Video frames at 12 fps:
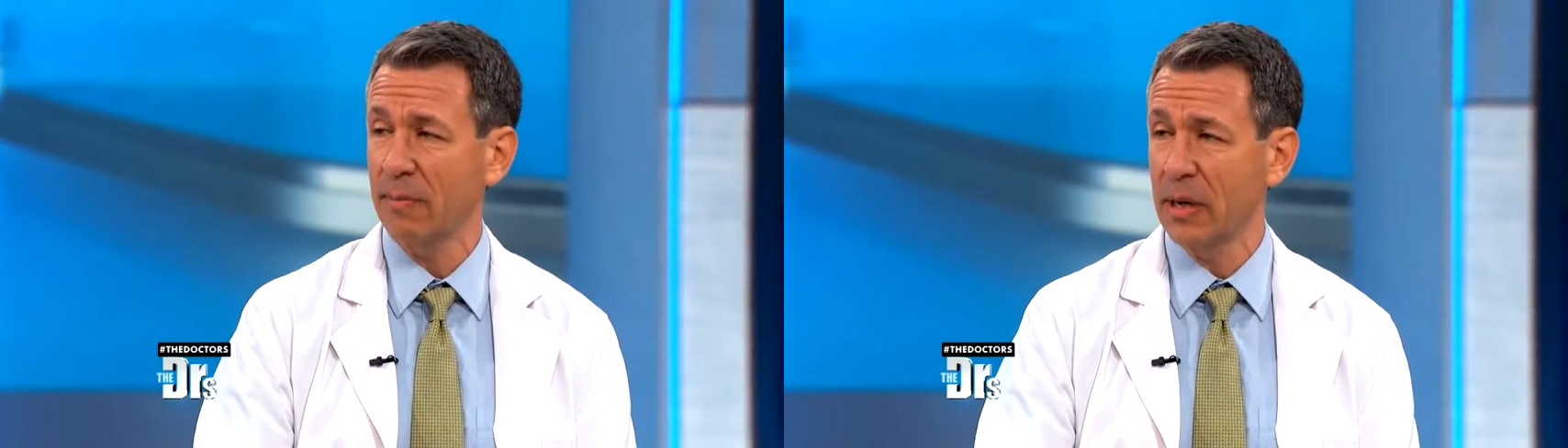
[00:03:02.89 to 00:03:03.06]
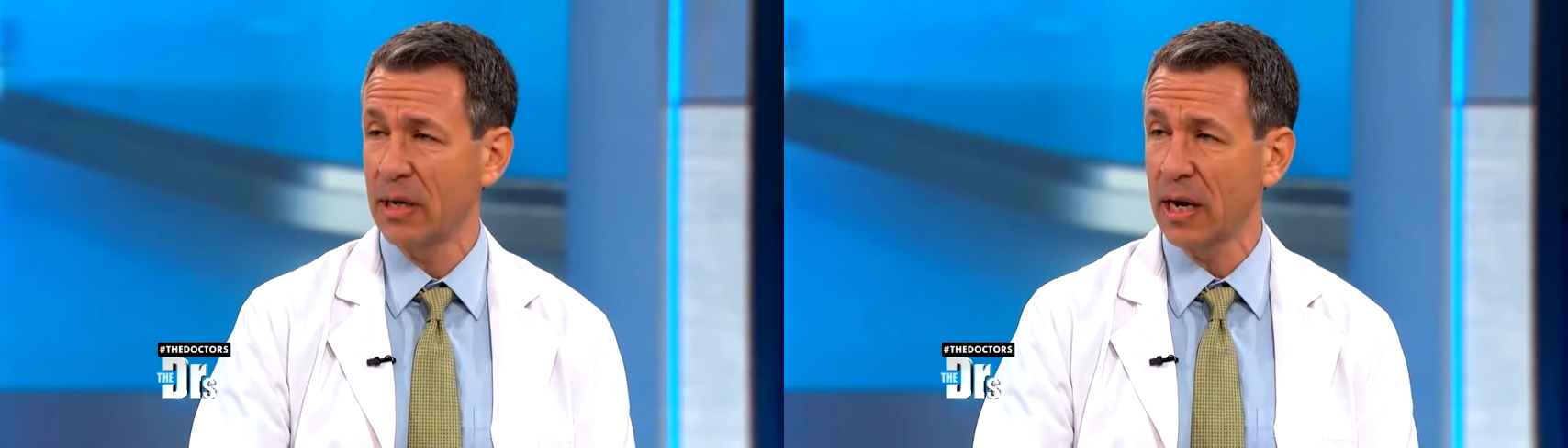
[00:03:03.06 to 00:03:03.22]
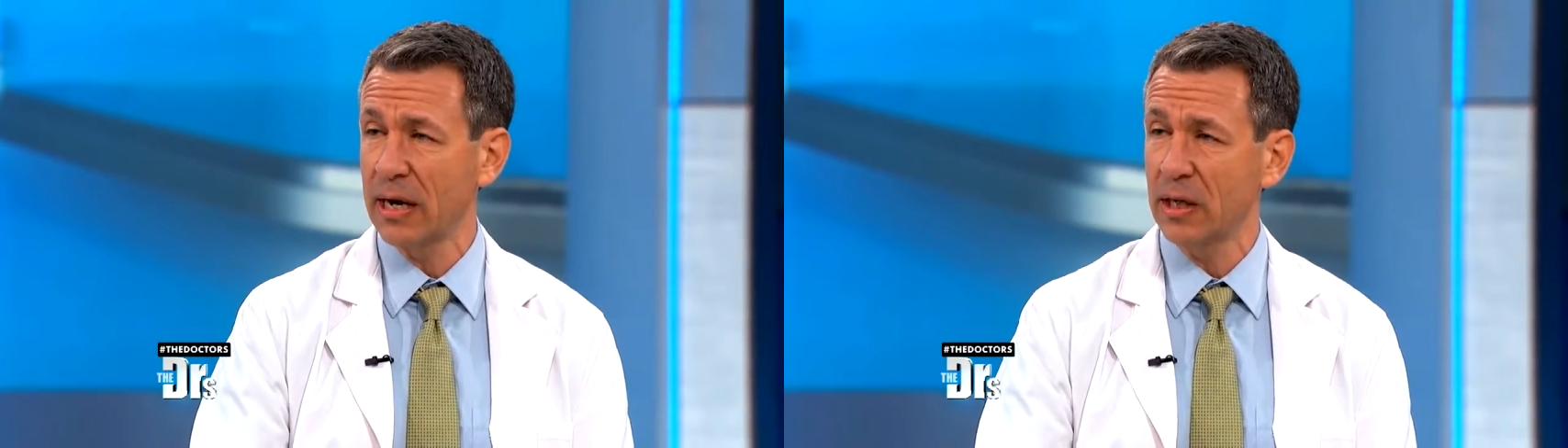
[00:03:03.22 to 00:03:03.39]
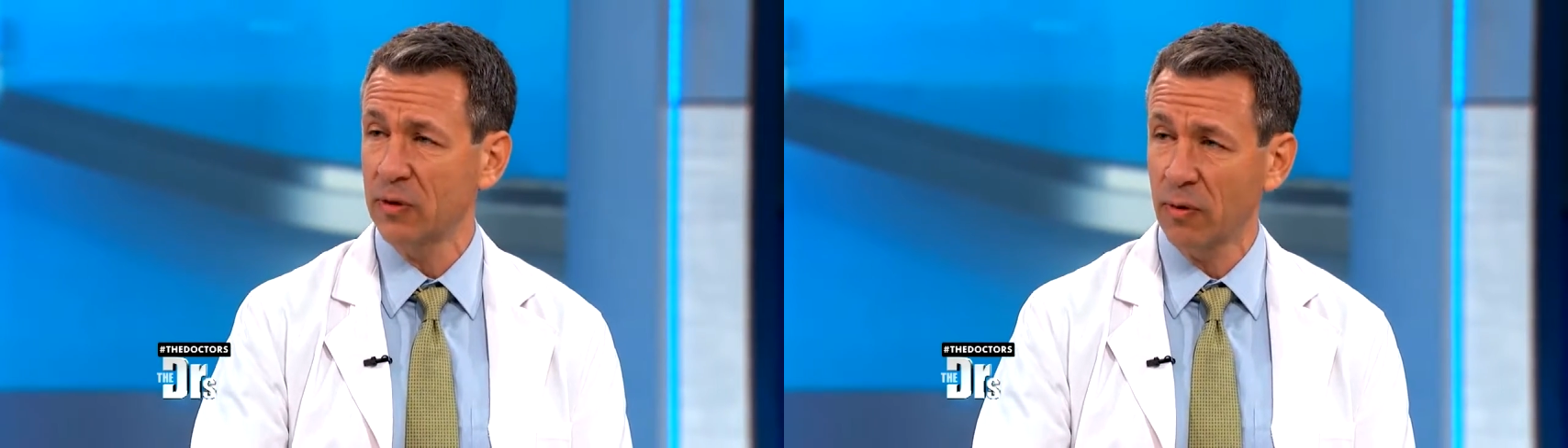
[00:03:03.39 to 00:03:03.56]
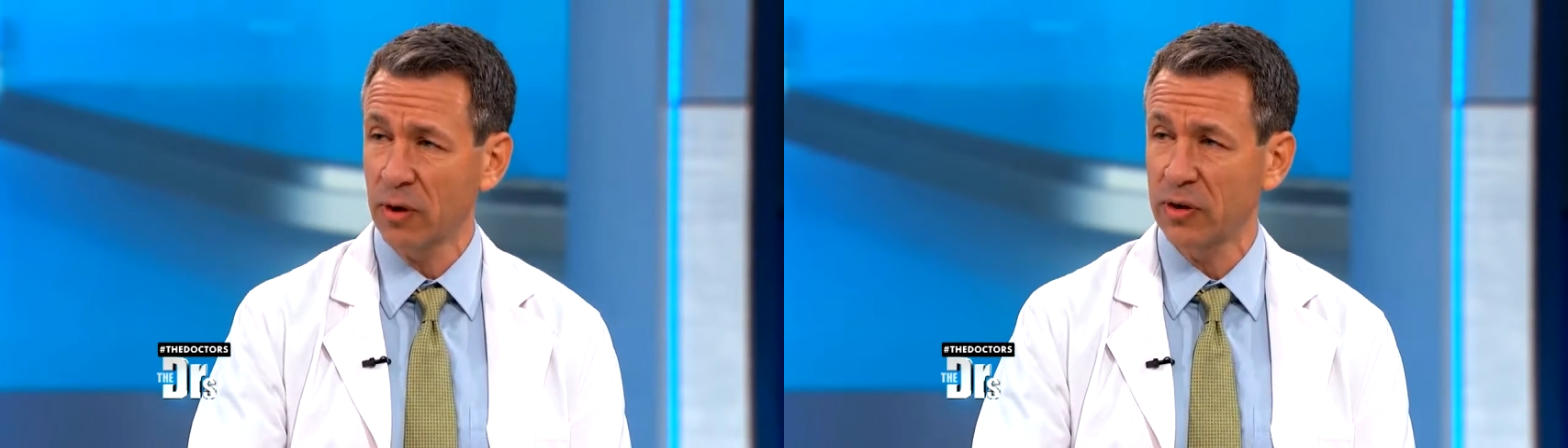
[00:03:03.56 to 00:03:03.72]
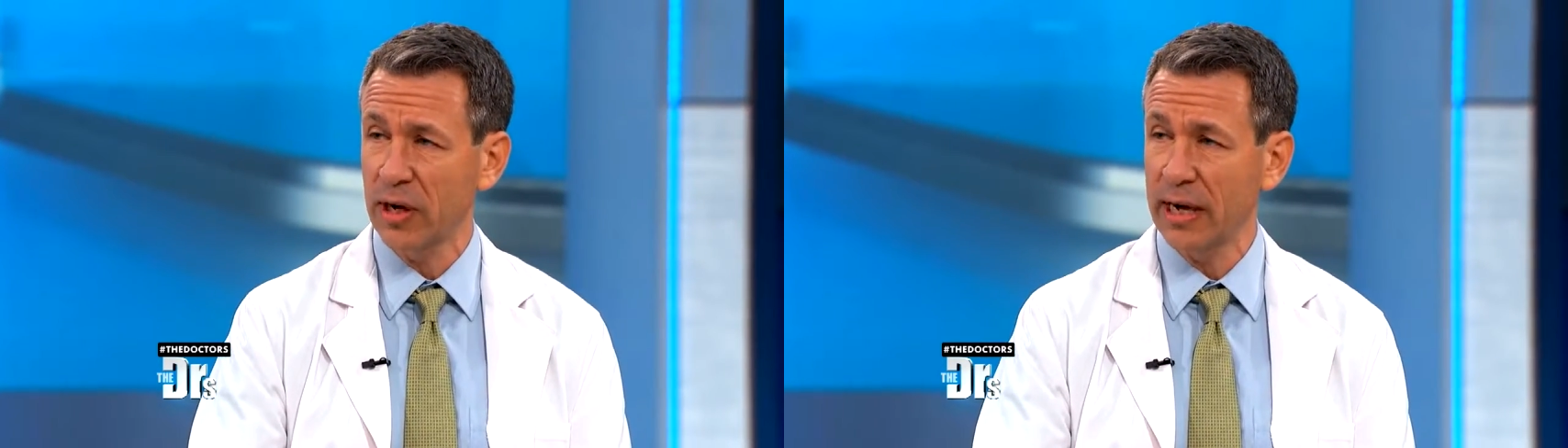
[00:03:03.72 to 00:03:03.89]
been done, as
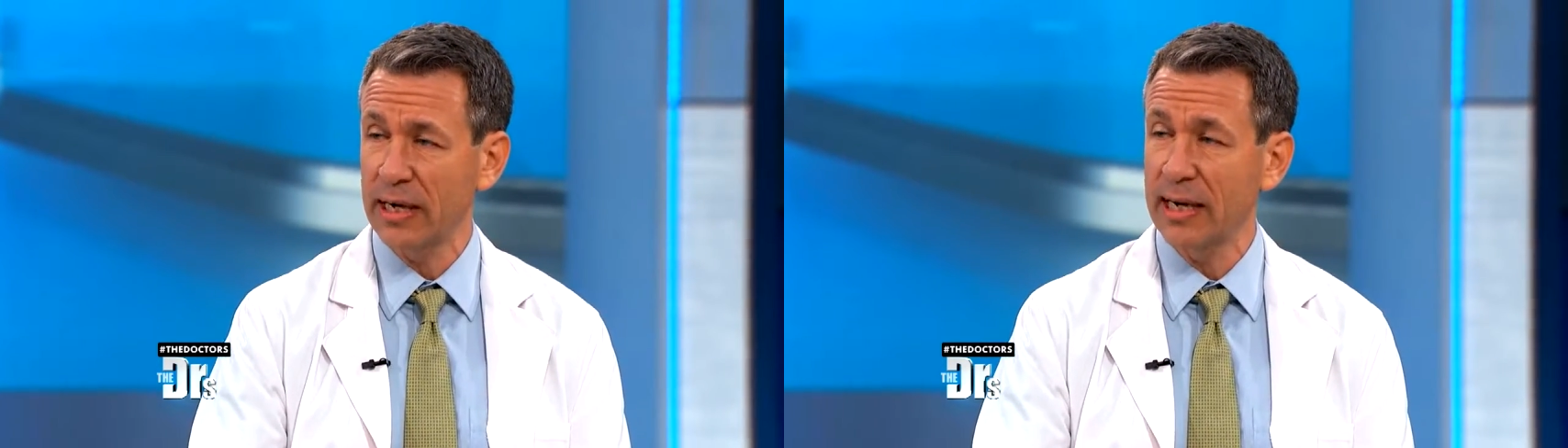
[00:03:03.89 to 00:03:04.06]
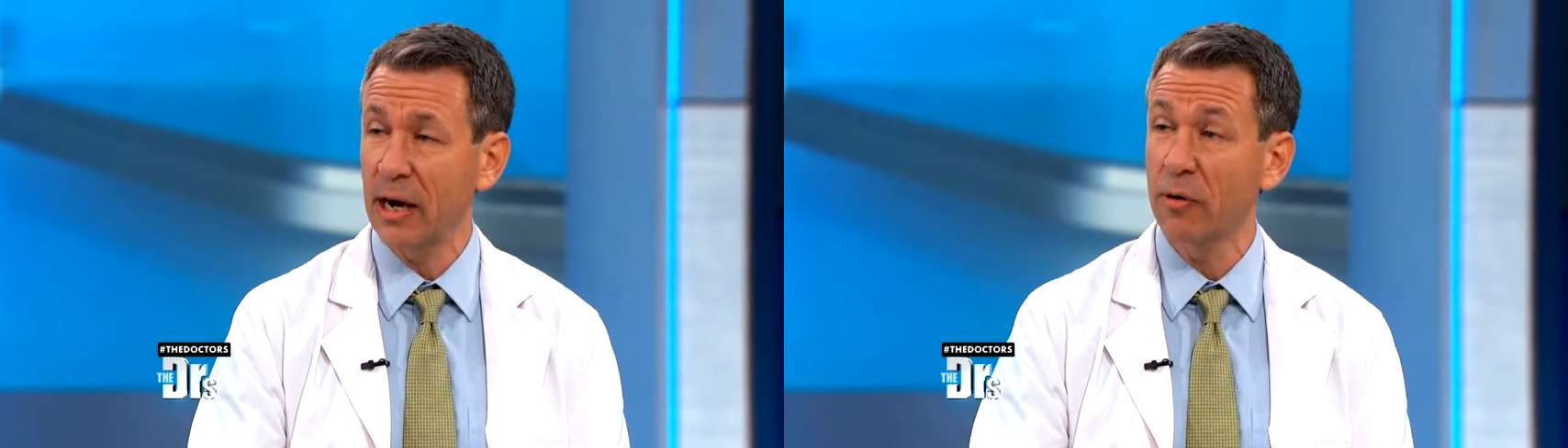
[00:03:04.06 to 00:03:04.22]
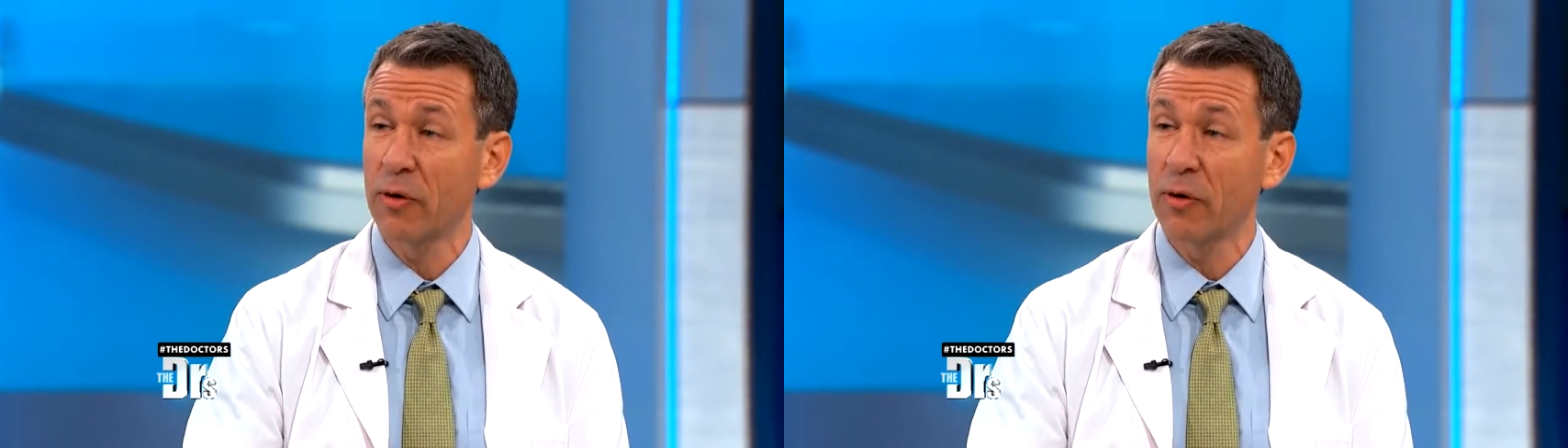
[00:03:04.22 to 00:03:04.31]
far as I can tell.